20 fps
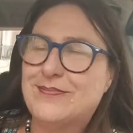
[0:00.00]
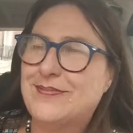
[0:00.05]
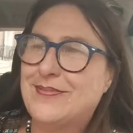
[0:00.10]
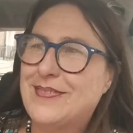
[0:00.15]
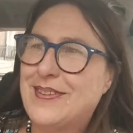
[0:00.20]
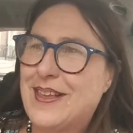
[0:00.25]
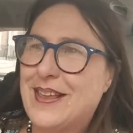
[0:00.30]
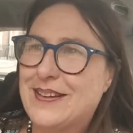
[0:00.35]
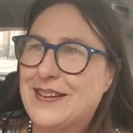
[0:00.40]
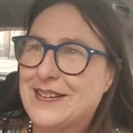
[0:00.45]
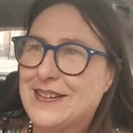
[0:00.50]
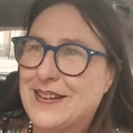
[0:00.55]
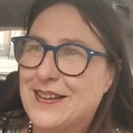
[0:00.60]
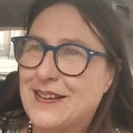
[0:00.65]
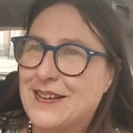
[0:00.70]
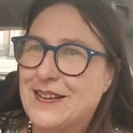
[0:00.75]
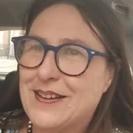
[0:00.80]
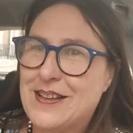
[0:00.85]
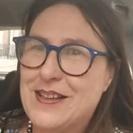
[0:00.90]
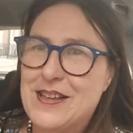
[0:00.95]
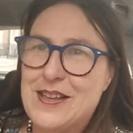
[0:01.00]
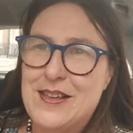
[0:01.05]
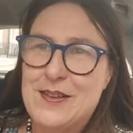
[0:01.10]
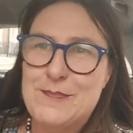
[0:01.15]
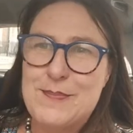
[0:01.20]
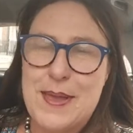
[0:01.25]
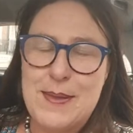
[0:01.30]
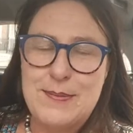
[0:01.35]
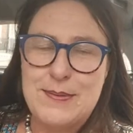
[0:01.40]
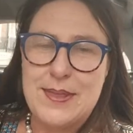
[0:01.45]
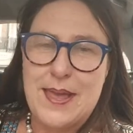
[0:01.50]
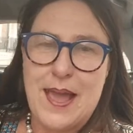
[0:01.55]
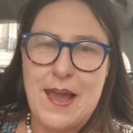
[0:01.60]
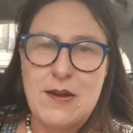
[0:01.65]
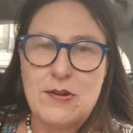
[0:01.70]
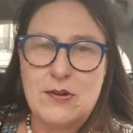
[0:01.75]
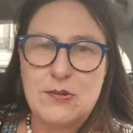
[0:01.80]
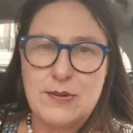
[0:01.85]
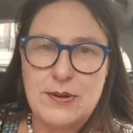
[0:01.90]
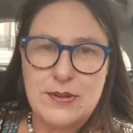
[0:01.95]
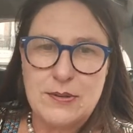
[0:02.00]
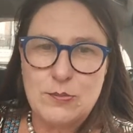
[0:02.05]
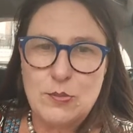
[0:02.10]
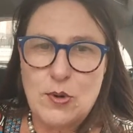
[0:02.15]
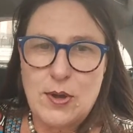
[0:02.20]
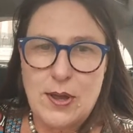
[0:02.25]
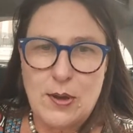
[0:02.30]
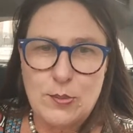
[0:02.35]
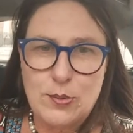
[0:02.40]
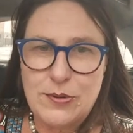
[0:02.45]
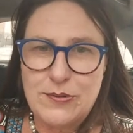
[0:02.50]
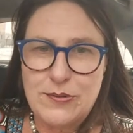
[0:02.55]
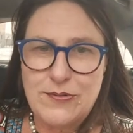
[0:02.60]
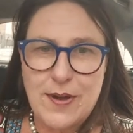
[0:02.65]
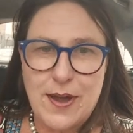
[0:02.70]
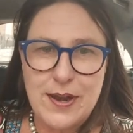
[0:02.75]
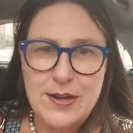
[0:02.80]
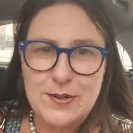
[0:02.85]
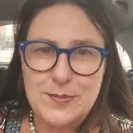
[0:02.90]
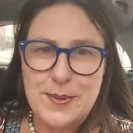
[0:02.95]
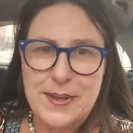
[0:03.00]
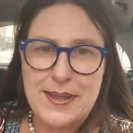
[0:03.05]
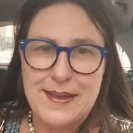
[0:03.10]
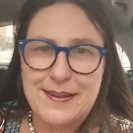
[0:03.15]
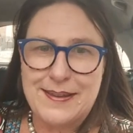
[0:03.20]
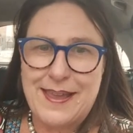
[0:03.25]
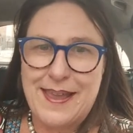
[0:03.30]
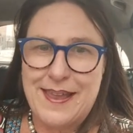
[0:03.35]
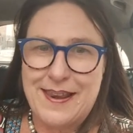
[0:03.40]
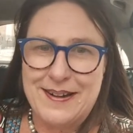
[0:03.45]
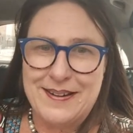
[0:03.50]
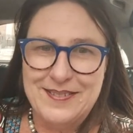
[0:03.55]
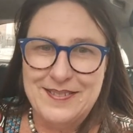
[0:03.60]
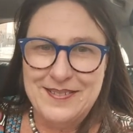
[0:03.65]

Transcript: And maybe the algorithm will help you find me again.